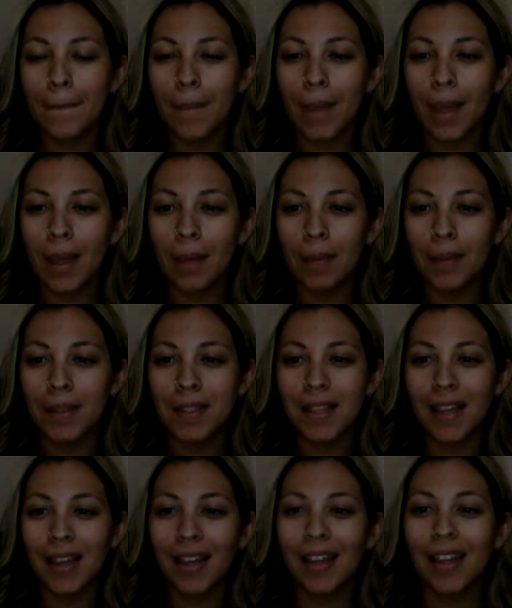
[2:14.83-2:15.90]
Hi,
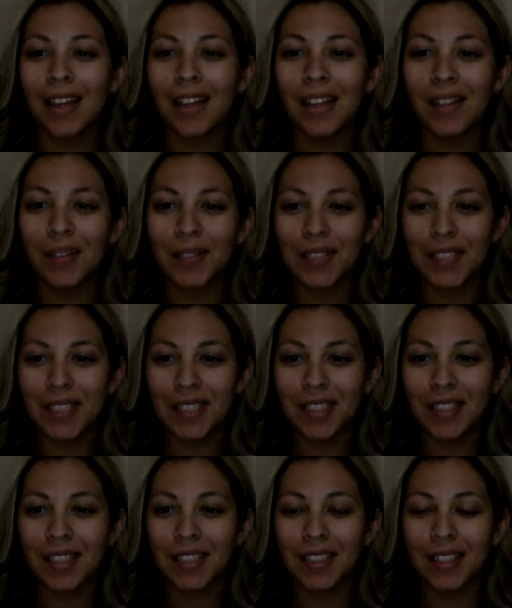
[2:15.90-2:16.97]
Misael. What's
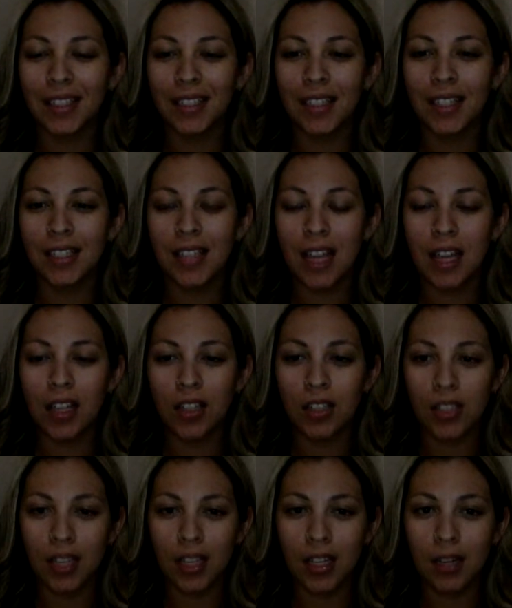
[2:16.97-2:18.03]
good? Is that how you
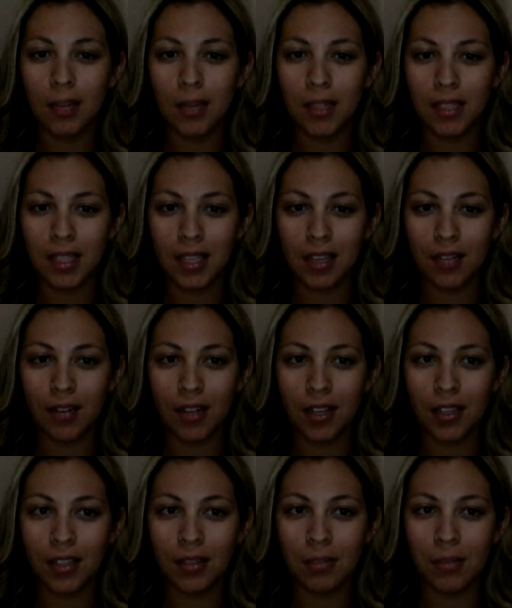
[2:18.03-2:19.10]
say it? Am I saying it right?
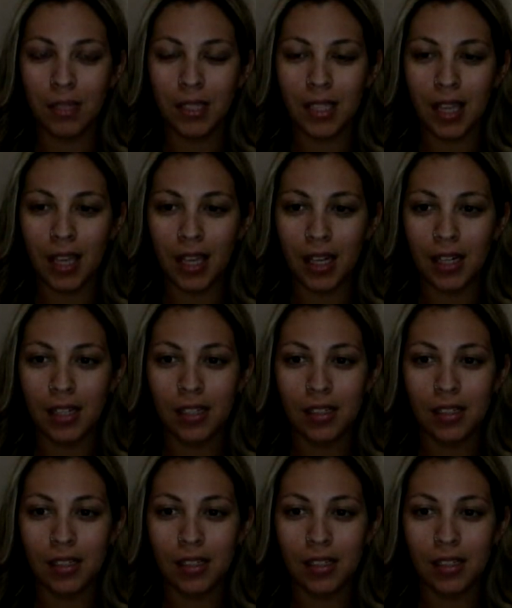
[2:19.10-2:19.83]
Misael?